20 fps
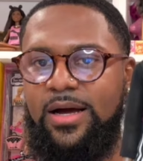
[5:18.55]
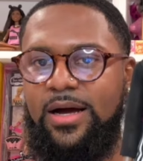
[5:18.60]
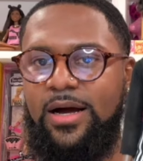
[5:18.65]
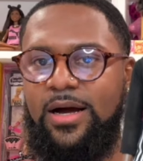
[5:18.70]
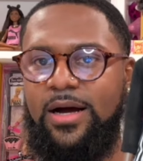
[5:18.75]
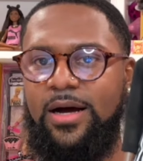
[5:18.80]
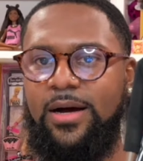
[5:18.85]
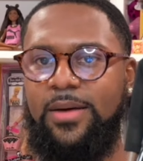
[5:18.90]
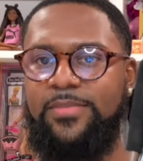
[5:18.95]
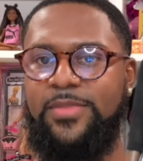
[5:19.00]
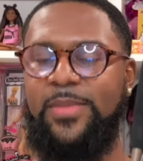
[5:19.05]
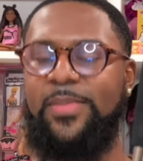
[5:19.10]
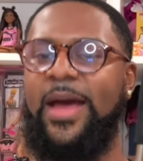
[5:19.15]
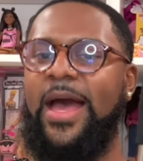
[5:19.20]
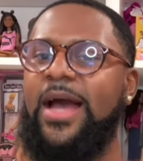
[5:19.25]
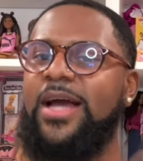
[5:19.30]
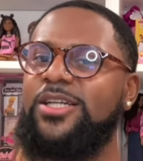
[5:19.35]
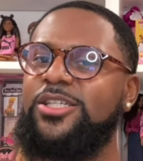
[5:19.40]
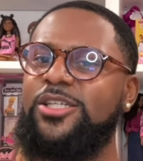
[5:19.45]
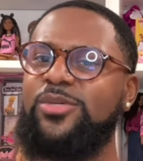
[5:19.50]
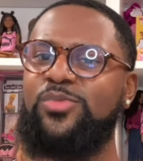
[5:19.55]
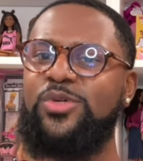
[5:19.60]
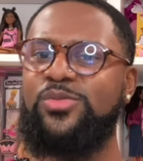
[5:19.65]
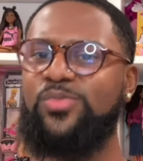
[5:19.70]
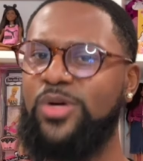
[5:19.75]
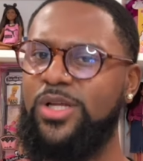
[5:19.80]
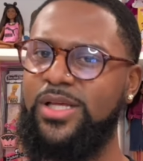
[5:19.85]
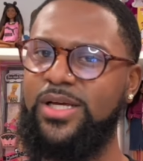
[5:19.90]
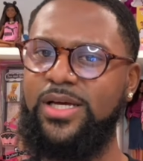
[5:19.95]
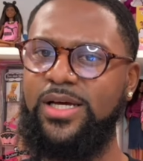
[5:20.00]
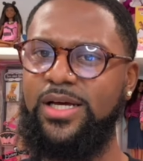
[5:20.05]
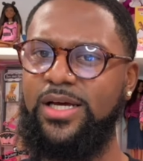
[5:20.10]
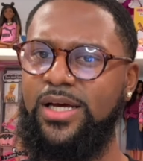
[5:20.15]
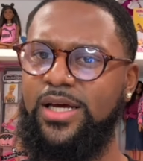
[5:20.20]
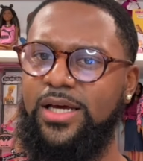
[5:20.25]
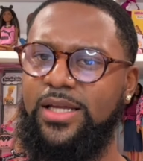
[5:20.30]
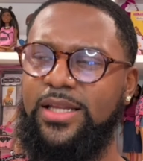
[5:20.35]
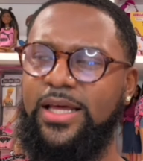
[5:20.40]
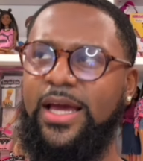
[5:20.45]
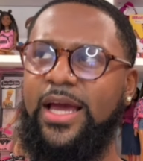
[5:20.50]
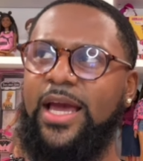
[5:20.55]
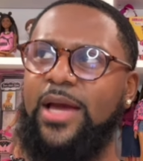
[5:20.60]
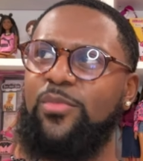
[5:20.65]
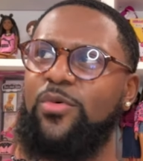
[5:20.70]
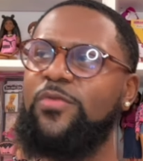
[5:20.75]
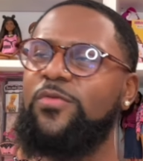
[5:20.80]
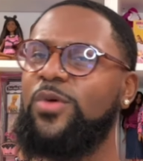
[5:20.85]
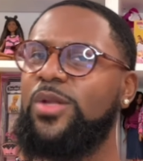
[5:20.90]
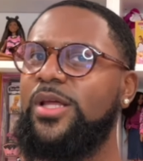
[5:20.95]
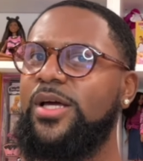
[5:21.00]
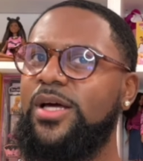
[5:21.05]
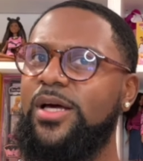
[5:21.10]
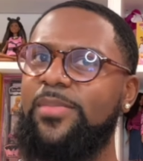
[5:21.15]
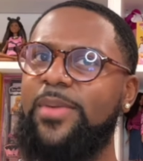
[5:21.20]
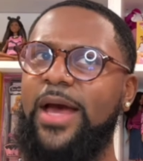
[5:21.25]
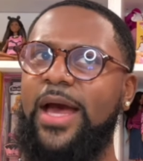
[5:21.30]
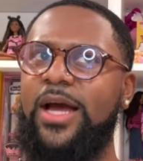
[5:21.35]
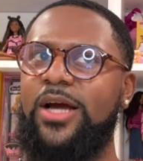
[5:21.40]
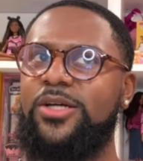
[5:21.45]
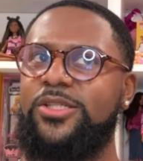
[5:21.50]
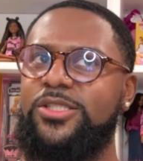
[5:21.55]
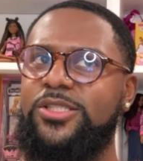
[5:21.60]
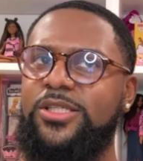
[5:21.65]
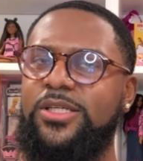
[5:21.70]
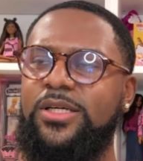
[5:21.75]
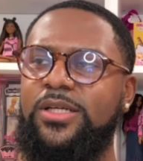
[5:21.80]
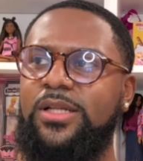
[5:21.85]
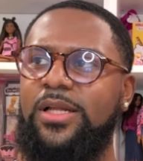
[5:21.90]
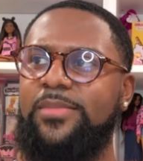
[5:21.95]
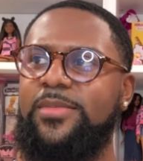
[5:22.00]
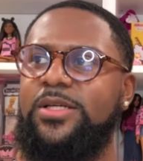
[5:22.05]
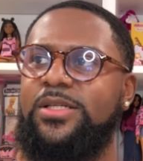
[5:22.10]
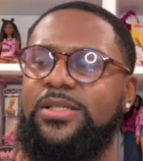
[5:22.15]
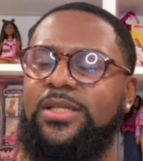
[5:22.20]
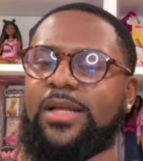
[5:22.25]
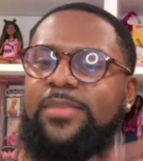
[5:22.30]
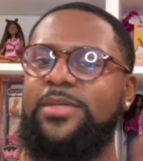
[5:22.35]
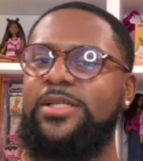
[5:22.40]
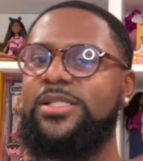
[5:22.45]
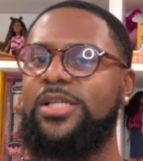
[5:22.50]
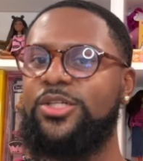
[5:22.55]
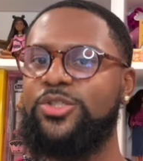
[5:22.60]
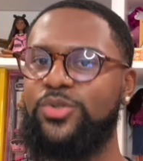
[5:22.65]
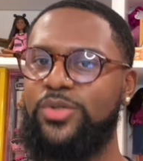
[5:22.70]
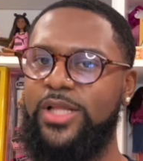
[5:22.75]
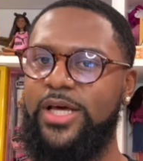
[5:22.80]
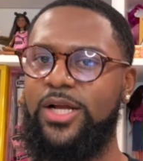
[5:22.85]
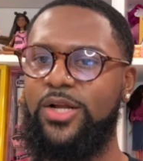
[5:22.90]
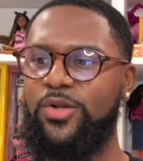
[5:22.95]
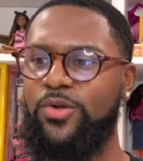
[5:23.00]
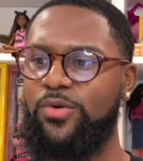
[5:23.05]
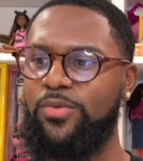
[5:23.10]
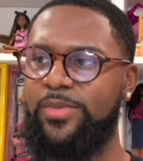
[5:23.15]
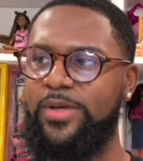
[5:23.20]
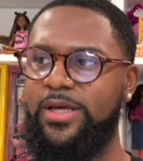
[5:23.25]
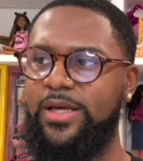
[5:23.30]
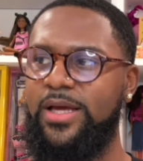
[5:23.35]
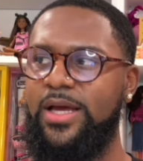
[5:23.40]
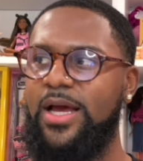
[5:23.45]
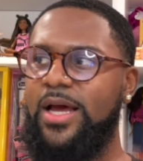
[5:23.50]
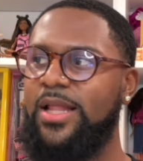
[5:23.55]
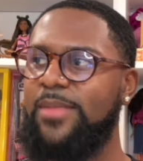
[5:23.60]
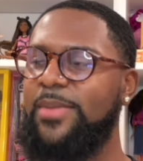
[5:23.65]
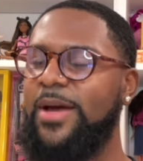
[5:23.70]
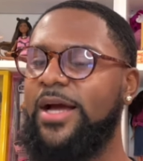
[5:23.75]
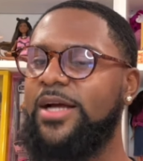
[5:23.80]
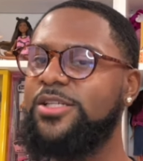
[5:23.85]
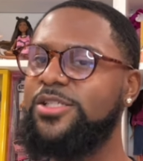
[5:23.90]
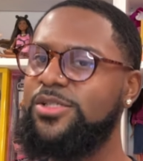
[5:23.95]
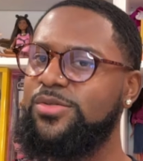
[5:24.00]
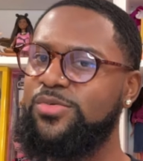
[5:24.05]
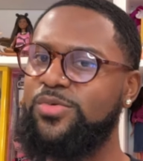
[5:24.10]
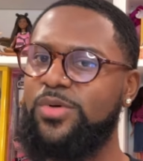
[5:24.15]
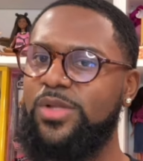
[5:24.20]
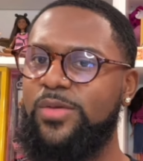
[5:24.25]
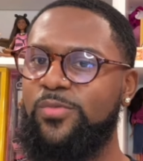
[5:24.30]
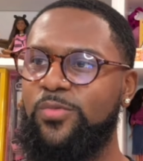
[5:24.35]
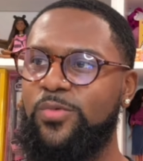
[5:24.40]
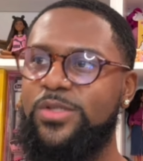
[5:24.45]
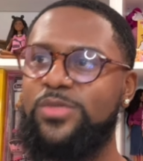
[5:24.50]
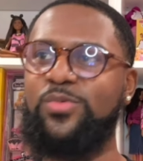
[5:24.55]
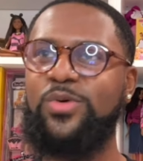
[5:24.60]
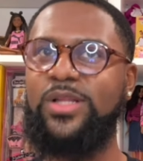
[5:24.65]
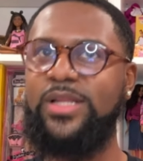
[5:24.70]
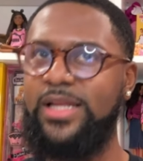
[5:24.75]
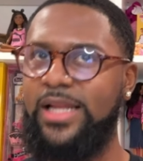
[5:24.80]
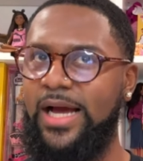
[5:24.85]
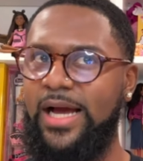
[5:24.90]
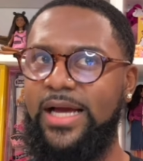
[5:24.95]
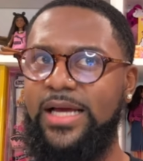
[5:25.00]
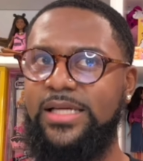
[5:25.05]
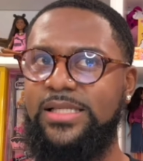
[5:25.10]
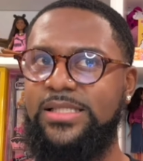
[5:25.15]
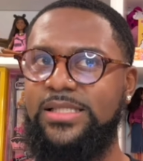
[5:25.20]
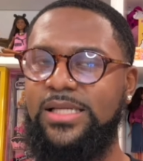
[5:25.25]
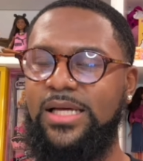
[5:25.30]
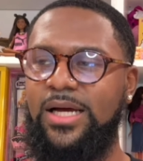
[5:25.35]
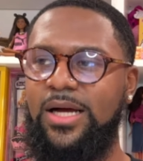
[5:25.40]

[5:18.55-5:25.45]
Um, the packaging was really good. They came with really good packaging. Let me let me touch on that a little bit. The packaging was really was really nice.